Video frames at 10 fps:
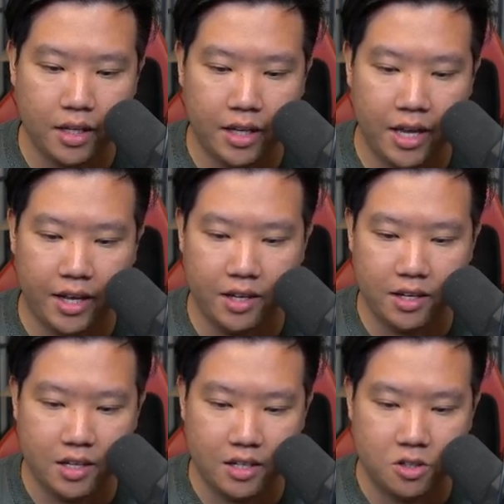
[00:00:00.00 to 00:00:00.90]
Hitting.
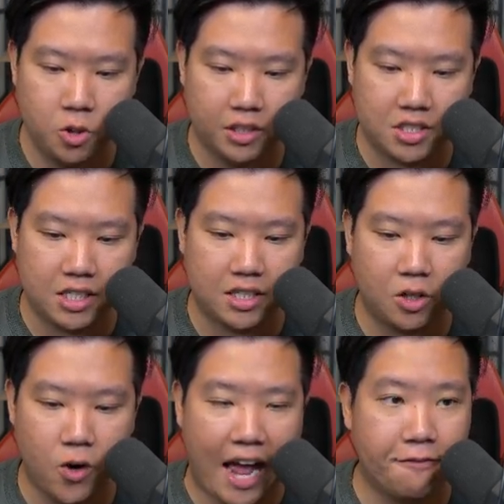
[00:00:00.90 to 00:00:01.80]
You can see the
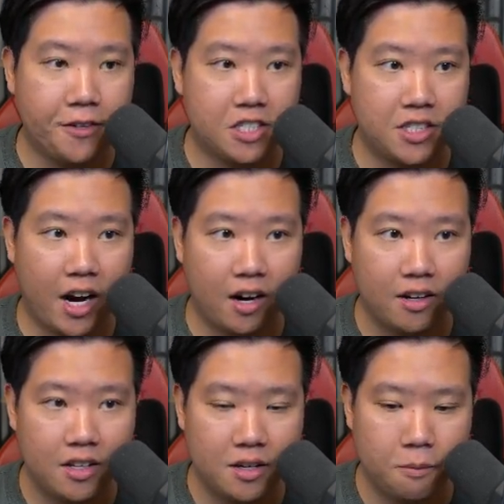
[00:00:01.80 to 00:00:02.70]
graphics there.
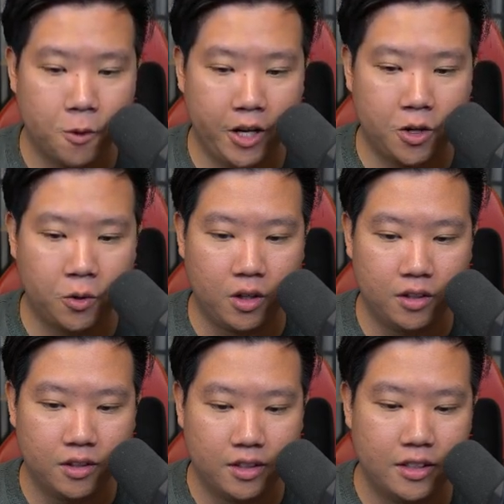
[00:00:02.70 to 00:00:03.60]
Pretty cool.
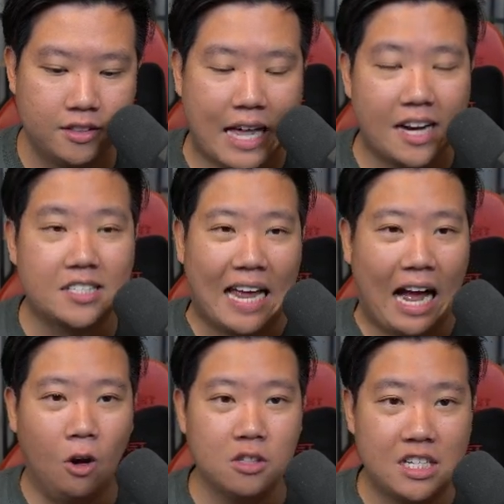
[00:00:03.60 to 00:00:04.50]
That is
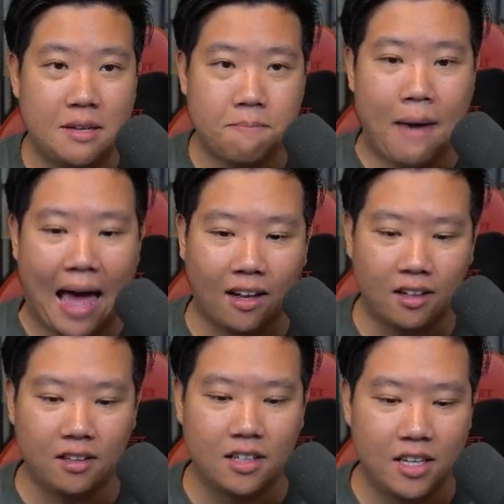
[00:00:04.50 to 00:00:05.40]
how the
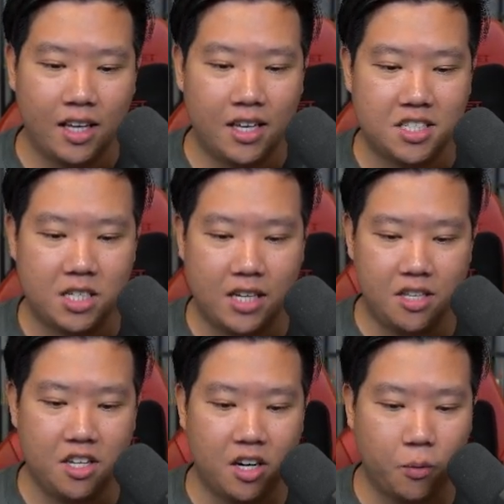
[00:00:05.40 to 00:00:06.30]
battle is
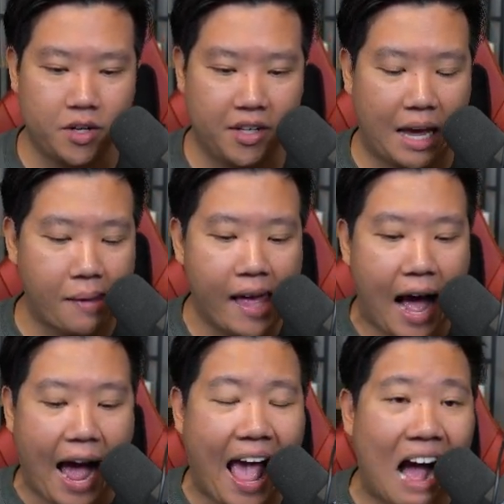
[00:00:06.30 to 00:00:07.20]
in here within the game.
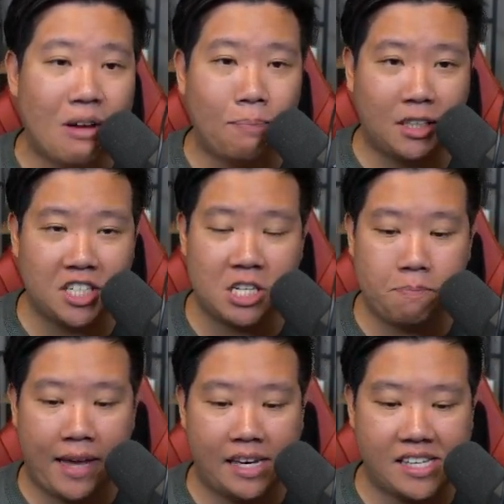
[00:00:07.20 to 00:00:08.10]
I haven't
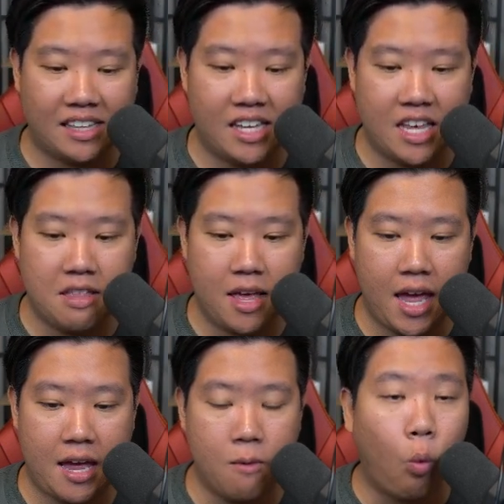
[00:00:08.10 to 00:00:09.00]
participated yet in
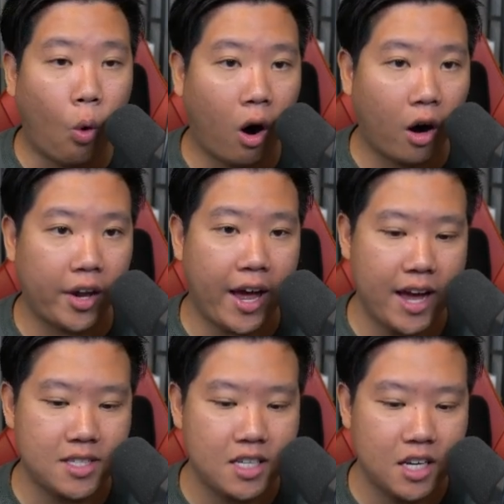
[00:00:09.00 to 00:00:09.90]
a war
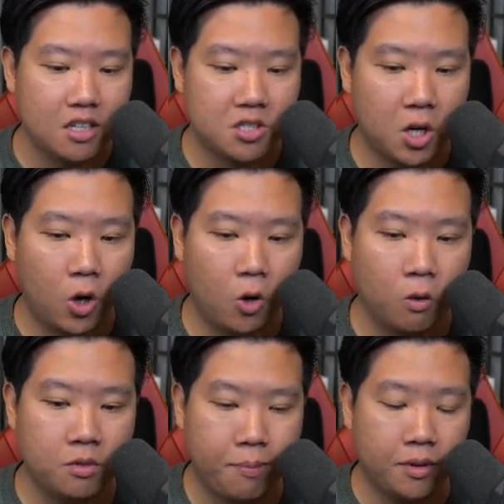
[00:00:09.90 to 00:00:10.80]
yet. So
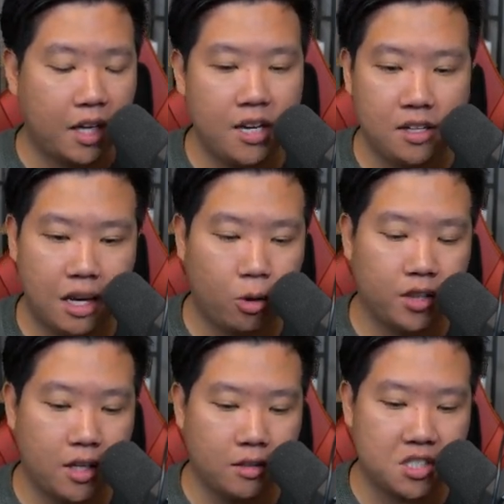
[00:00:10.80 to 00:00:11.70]
the kingdom or
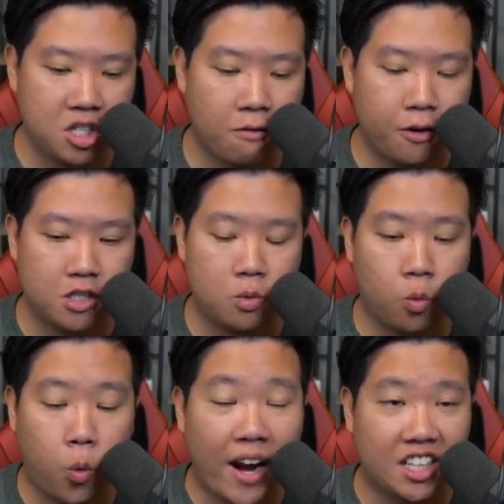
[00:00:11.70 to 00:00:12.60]
the server is
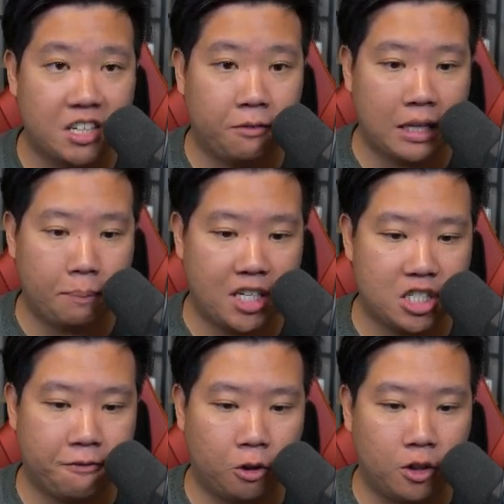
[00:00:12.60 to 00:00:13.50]
relatively
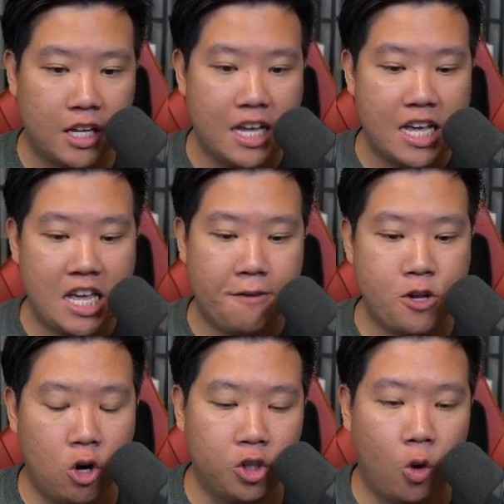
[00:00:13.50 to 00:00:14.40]
peaceful. If you
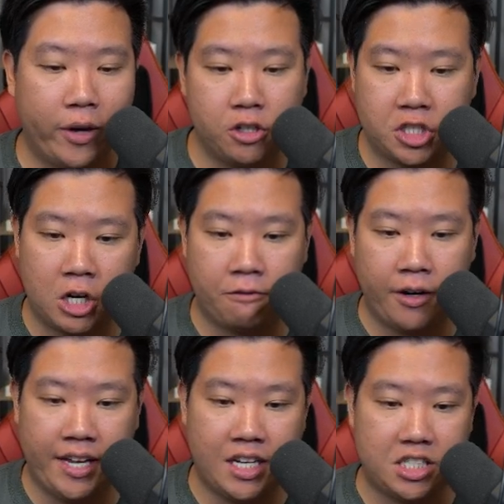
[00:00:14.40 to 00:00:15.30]
don't know what your server
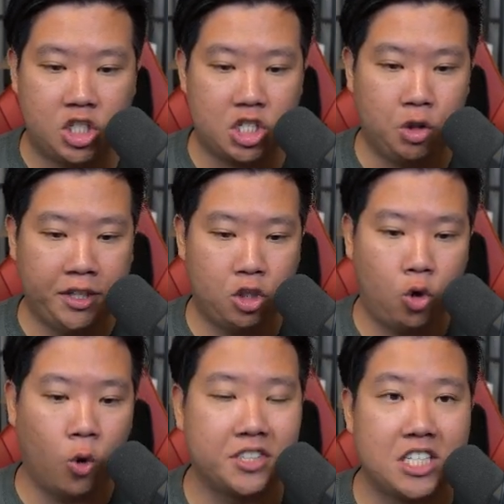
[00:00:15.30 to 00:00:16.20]
is, just look into
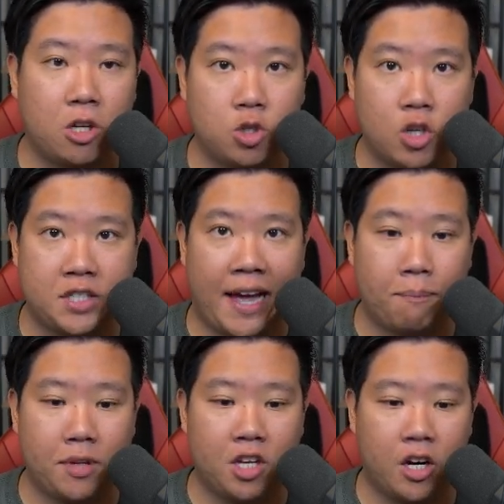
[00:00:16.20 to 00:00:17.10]
coordinates onto the
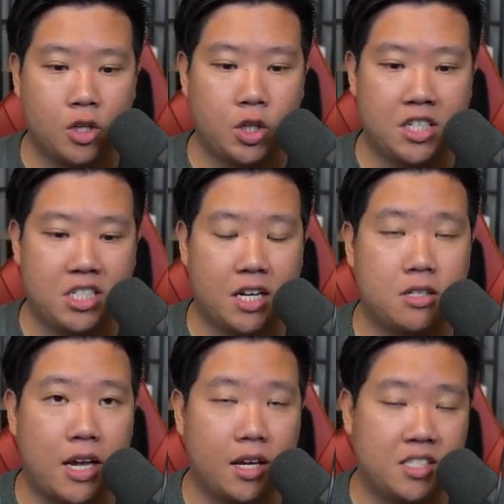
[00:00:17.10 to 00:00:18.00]
top in here. As you can see, it
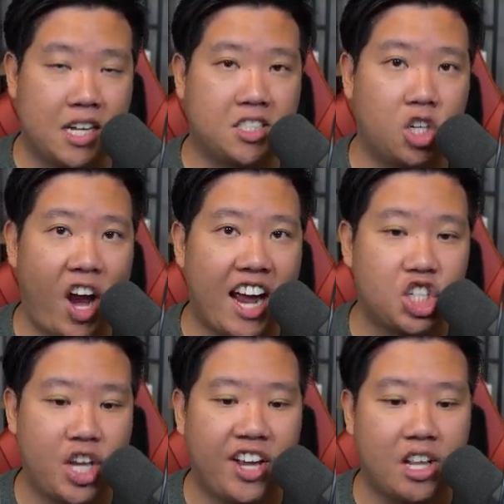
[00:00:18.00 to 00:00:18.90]
says here
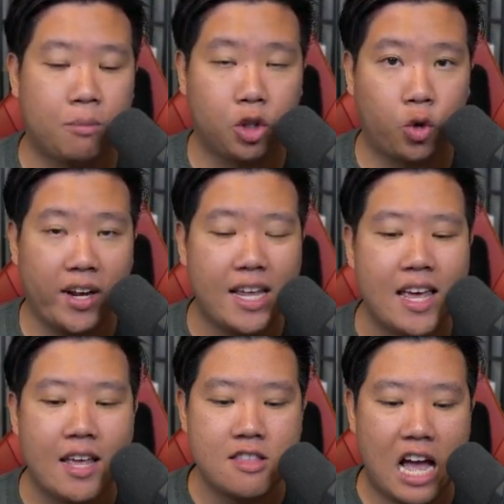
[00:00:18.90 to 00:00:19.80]
hashtag
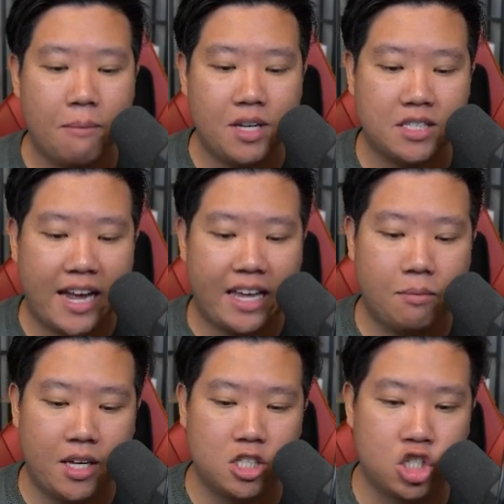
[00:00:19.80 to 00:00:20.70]
#3. That means I am
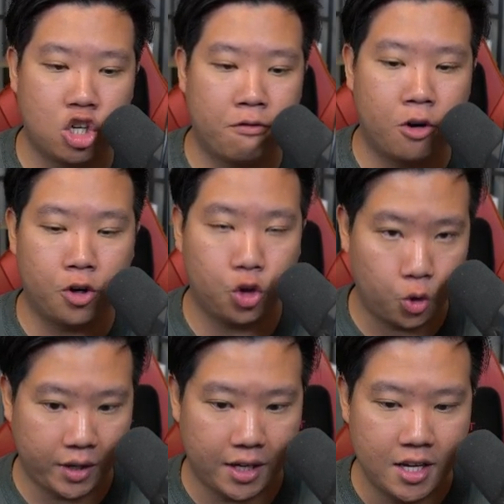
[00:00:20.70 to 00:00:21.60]
in server
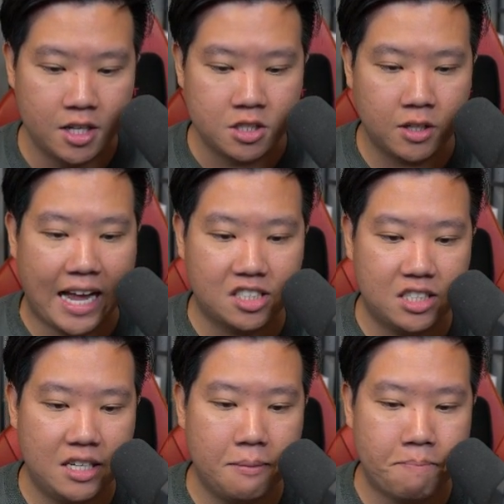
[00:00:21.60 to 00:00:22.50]
3. So that's
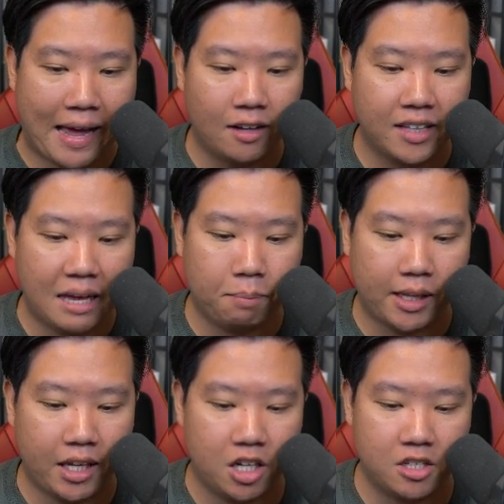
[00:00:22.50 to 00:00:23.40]
the battle
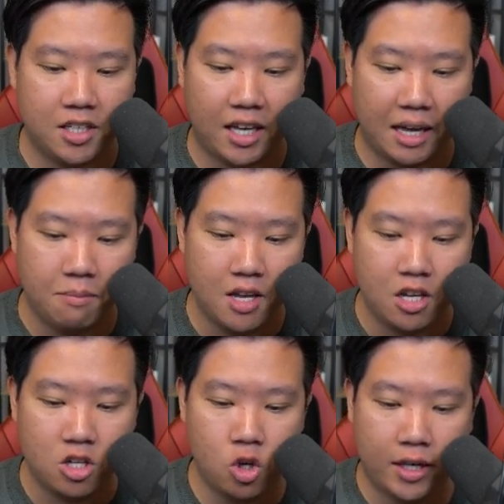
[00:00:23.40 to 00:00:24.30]
gameplay here in the game.
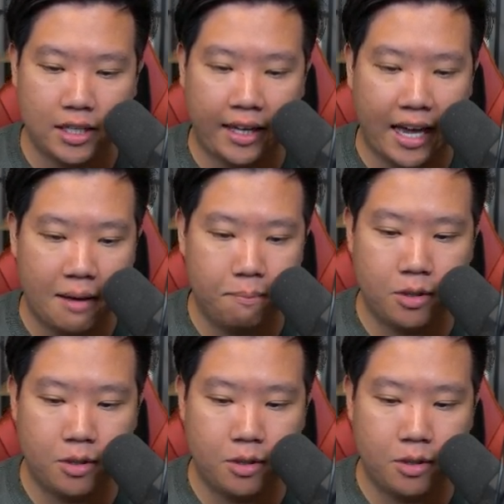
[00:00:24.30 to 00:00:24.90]
You can camp.